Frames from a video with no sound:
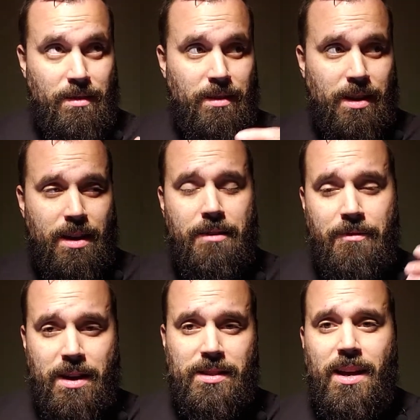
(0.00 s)
if
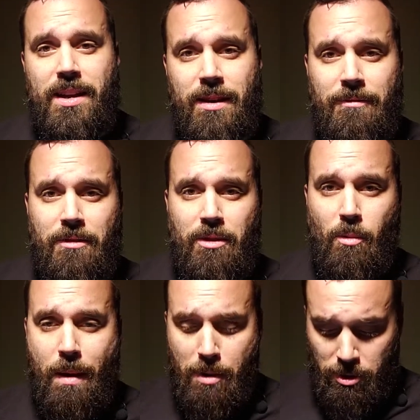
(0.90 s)
I signed up for the
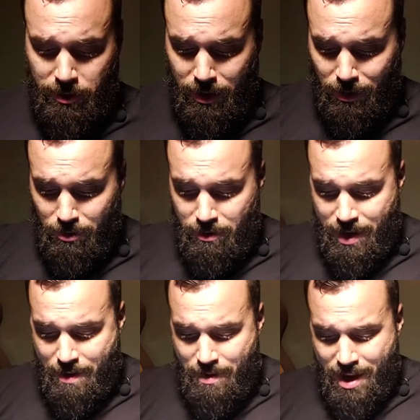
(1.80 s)
web hosting through
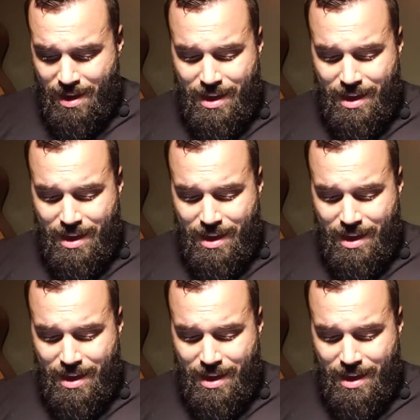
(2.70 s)
them,